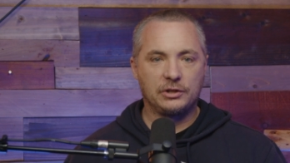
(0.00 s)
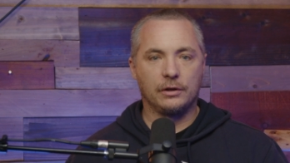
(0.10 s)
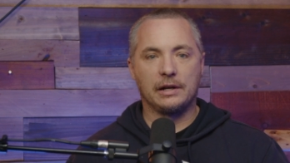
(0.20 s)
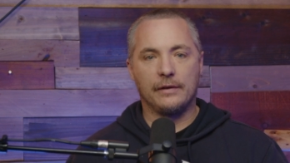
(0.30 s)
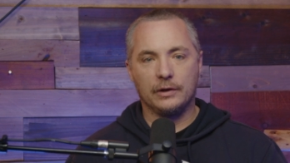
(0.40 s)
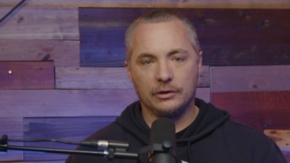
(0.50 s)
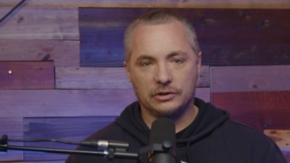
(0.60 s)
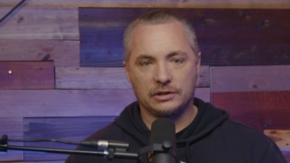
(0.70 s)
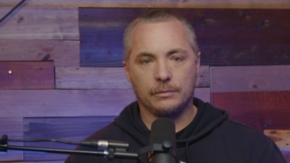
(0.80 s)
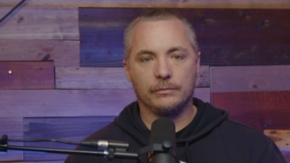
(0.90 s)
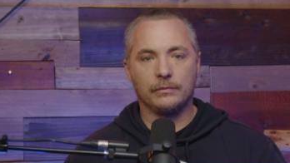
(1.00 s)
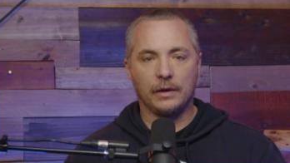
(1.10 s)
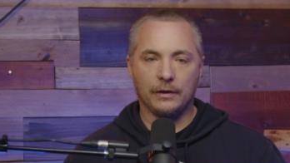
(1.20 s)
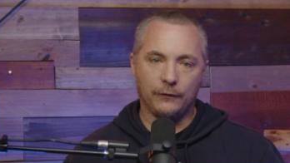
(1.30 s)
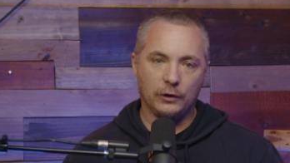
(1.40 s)
sure and cover those in some
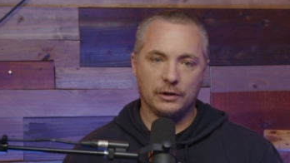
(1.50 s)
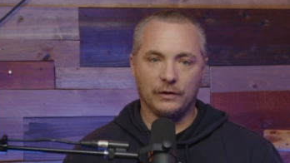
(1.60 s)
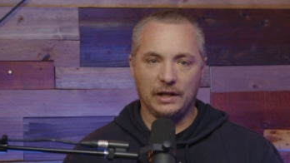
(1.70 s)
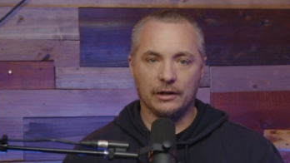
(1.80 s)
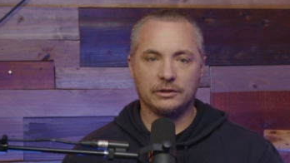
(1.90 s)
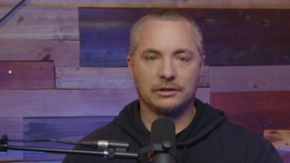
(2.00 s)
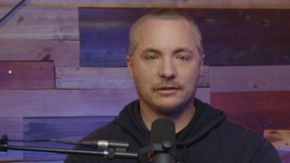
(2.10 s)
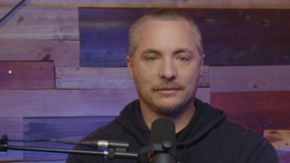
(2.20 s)
of the future videos.